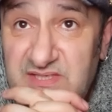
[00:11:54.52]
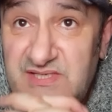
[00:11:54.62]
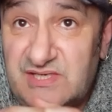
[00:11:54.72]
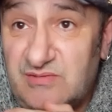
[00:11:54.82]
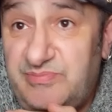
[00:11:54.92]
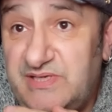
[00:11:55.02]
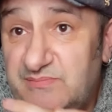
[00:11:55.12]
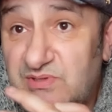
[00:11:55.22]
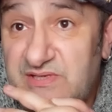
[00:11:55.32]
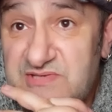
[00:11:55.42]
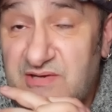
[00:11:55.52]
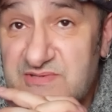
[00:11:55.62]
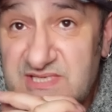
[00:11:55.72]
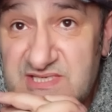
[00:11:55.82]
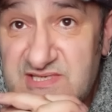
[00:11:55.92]
You've got Pitbull, who's
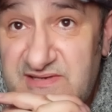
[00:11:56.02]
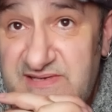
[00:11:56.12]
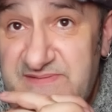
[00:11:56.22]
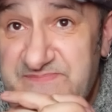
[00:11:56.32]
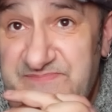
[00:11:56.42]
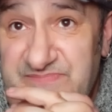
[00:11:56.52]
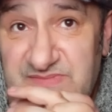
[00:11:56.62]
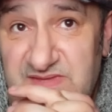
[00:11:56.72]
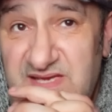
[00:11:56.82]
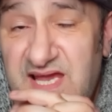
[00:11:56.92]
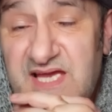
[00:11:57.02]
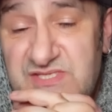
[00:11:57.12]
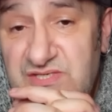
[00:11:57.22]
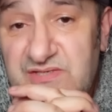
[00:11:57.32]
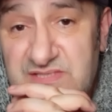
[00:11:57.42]
always exciting. Yeah,
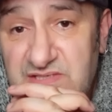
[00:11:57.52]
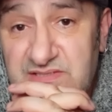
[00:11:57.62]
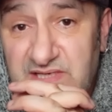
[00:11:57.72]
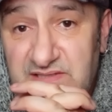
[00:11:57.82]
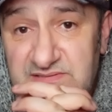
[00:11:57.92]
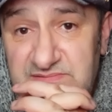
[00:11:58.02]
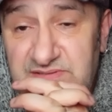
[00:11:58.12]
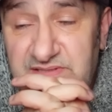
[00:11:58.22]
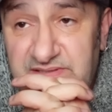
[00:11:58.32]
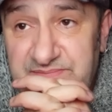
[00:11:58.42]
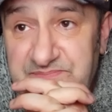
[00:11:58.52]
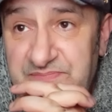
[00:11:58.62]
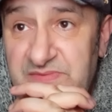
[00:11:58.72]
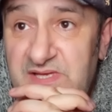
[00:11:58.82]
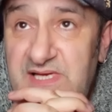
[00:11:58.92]
it's good. It's a good card. Good card.
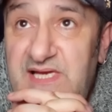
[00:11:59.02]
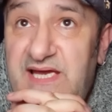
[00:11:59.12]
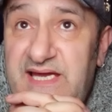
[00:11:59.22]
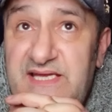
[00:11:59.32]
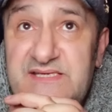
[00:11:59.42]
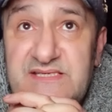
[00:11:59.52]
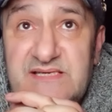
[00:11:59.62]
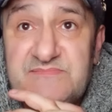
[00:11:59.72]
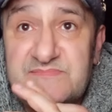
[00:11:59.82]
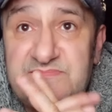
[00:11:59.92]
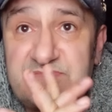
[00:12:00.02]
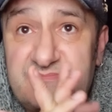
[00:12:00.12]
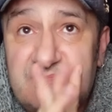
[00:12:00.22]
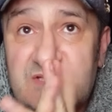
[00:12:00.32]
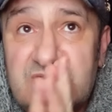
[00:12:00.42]
And
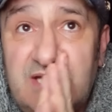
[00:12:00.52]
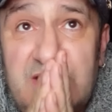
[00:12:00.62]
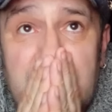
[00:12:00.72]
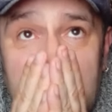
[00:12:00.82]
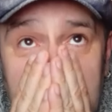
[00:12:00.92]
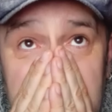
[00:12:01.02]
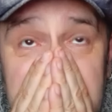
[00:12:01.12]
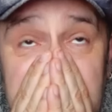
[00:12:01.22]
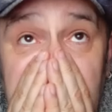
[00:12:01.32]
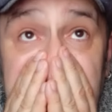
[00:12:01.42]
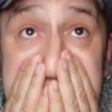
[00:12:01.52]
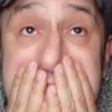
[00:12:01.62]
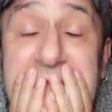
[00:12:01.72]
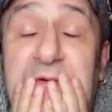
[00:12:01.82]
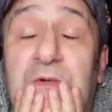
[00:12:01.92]
scheduled for
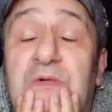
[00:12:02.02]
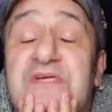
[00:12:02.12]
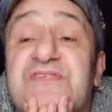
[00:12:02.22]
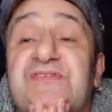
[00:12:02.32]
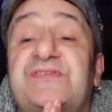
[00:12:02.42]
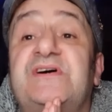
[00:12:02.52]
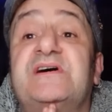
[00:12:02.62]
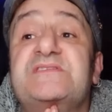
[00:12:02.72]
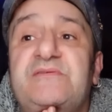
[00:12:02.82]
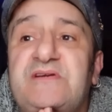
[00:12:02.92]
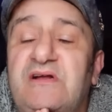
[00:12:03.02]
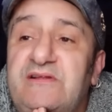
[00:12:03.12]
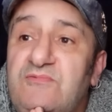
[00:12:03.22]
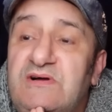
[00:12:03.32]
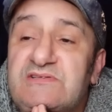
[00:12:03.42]
August the 3rd. So we've got a
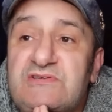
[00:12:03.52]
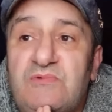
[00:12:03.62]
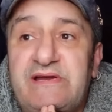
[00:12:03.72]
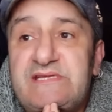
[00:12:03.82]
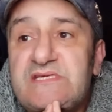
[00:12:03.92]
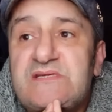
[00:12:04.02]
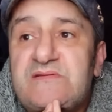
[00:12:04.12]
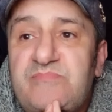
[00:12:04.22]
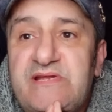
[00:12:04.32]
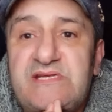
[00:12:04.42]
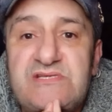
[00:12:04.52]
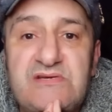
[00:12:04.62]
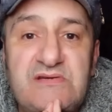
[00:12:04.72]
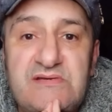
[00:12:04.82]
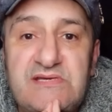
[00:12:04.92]
little while to wait. Plenty
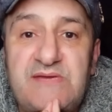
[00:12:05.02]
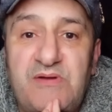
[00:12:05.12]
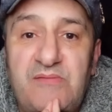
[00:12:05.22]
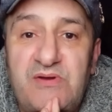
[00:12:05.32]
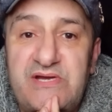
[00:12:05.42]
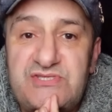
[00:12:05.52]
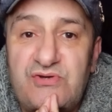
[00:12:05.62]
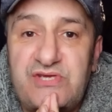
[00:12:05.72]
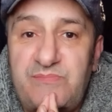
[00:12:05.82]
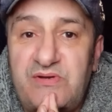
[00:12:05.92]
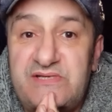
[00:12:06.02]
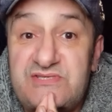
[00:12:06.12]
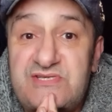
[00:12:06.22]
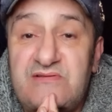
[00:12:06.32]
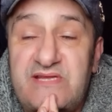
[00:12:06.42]
to keep our minds occupied
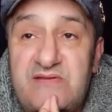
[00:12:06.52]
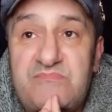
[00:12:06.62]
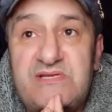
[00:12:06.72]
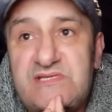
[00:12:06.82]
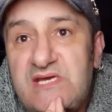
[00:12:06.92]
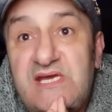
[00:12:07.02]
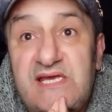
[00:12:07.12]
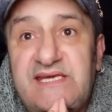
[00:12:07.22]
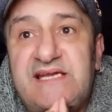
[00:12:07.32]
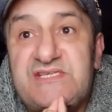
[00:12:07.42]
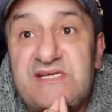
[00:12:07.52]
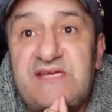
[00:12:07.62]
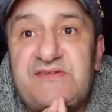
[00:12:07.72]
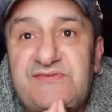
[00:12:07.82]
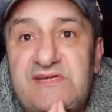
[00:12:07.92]
until then. But it's
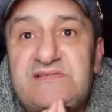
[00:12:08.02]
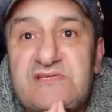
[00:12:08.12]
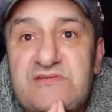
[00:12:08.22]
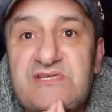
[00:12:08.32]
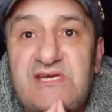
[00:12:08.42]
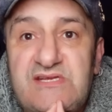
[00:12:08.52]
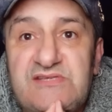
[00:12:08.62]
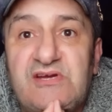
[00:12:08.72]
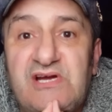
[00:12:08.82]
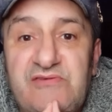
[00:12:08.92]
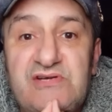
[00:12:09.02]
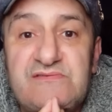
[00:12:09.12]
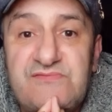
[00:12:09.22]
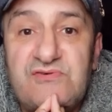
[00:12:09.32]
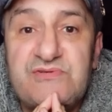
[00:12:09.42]
another thing to stick in your diary and
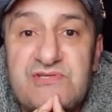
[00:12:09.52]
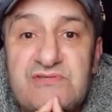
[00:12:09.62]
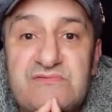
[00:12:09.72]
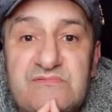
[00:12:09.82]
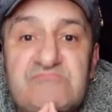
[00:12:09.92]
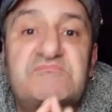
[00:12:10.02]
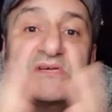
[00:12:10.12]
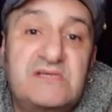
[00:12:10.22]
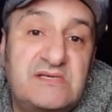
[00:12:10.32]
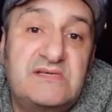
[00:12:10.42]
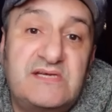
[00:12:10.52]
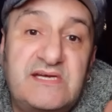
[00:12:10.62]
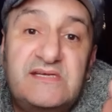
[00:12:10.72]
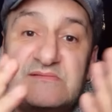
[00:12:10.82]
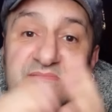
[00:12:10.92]
look forward to.
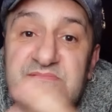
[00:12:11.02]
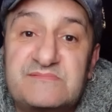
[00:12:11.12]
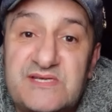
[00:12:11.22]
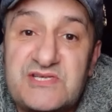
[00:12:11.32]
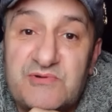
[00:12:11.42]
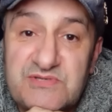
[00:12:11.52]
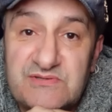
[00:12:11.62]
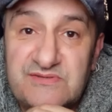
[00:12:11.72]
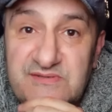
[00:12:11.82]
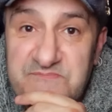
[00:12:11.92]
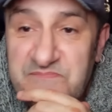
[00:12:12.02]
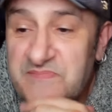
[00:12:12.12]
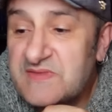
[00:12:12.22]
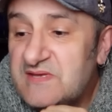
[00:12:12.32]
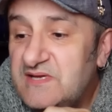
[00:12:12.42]
Hey, that's always a good thing.
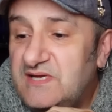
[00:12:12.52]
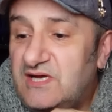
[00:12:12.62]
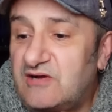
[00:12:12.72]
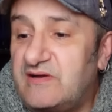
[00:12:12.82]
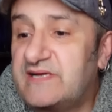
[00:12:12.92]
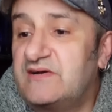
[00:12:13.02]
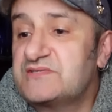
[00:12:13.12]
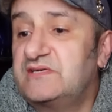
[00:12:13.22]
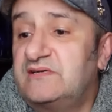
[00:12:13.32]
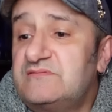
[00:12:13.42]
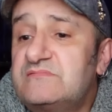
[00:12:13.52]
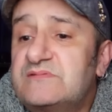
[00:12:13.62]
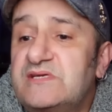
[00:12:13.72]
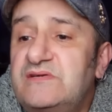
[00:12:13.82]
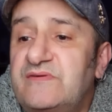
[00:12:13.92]
All right, guys and girls,
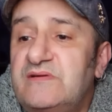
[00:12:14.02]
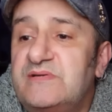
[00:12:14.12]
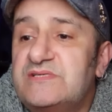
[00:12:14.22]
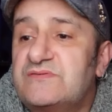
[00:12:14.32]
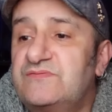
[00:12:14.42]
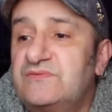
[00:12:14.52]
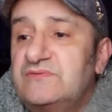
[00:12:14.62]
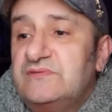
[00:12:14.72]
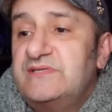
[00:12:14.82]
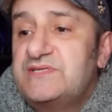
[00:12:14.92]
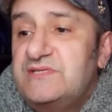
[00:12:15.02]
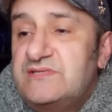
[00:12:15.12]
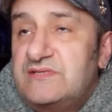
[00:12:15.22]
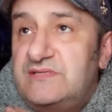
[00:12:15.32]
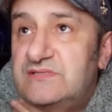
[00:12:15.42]
thank you very much for listening
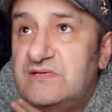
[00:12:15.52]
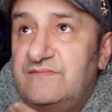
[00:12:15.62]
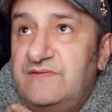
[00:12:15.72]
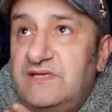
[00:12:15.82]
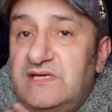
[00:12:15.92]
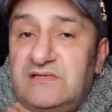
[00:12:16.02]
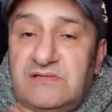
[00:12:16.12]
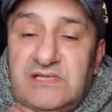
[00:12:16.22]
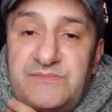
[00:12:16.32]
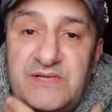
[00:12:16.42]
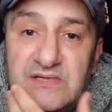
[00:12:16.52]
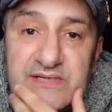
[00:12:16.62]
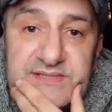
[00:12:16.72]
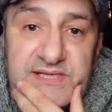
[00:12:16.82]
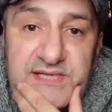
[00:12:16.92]
to this video. I hope you
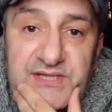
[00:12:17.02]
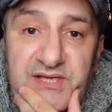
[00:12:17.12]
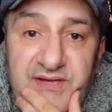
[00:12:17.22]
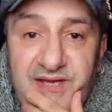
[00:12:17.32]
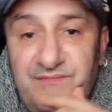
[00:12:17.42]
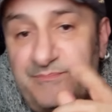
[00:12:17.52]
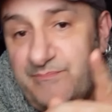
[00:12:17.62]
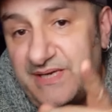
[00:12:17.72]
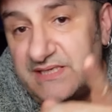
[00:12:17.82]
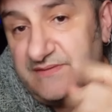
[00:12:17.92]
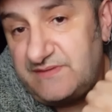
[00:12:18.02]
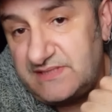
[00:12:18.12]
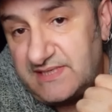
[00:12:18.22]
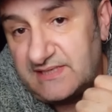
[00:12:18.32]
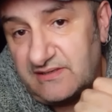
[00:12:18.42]
liked it. Hit the like button if you
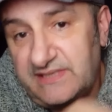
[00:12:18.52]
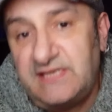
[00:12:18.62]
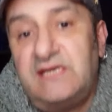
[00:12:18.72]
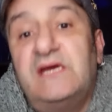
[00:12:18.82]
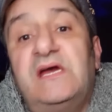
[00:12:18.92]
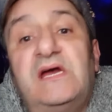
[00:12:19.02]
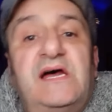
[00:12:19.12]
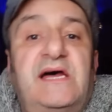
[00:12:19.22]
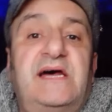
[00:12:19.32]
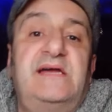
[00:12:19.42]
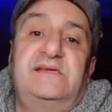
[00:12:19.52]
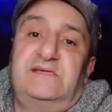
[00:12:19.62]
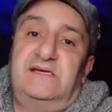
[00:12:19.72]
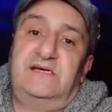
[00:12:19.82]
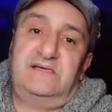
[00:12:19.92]
did like it. And
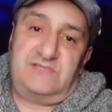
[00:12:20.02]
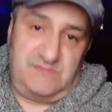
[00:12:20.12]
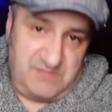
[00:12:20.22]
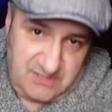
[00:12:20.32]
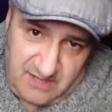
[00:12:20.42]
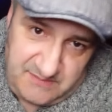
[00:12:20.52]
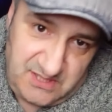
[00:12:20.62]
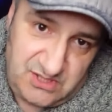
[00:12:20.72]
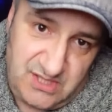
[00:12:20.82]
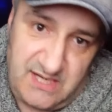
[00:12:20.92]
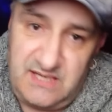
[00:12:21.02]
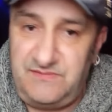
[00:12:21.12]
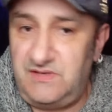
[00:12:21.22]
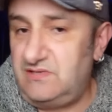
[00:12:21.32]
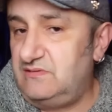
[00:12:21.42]
subscribe to the channel
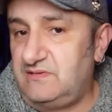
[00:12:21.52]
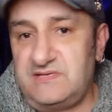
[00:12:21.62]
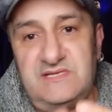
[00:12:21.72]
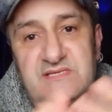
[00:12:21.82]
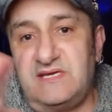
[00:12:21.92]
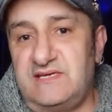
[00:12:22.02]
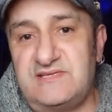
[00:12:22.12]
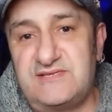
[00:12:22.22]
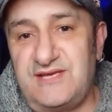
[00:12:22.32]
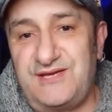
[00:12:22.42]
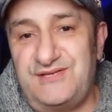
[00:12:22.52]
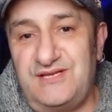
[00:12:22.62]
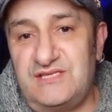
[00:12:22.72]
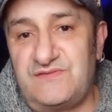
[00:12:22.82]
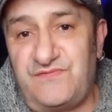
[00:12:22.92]
if you're new, because it takes a second and
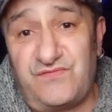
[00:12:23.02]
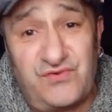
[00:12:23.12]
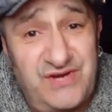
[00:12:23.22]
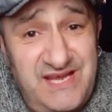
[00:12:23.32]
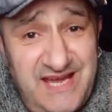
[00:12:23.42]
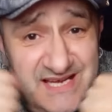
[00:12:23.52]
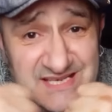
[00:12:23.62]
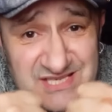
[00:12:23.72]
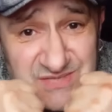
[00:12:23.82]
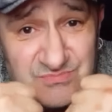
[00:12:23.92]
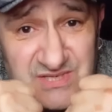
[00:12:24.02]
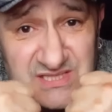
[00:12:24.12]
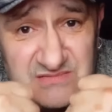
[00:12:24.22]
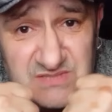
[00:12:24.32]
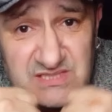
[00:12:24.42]
it's free. And spread
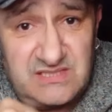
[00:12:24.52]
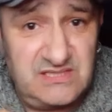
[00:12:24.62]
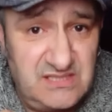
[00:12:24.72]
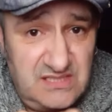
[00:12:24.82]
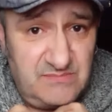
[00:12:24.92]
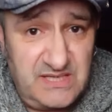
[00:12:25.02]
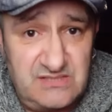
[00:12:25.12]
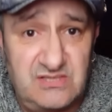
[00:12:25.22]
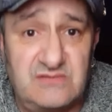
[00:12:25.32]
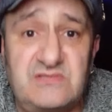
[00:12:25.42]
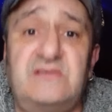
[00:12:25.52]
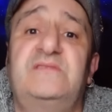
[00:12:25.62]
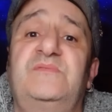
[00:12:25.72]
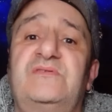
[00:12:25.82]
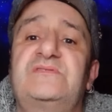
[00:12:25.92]
the word about Joe
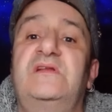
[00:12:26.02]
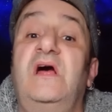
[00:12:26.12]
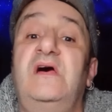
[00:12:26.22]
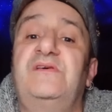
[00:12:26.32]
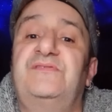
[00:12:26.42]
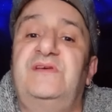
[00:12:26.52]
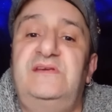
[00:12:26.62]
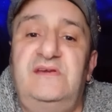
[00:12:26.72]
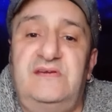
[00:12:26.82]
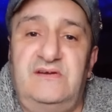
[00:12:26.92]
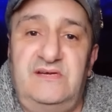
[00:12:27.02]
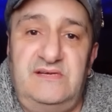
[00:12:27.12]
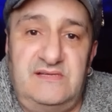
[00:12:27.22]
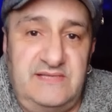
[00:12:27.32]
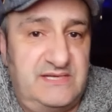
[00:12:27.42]
Stunner Boxing. Thank you
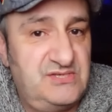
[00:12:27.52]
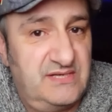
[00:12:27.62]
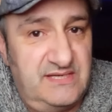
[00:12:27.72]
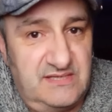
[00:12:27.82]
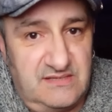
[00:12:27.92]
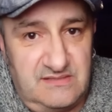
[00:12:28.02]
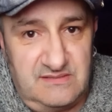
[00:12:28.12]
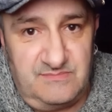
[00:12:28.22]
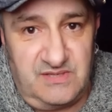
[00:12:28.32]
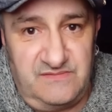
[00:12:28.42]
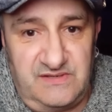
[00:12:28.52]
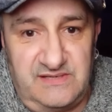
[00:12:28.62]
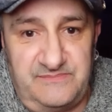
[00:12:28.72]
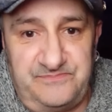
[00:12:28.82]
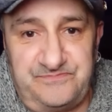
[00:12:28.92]
kindly. I'll catch you later. Bye for now.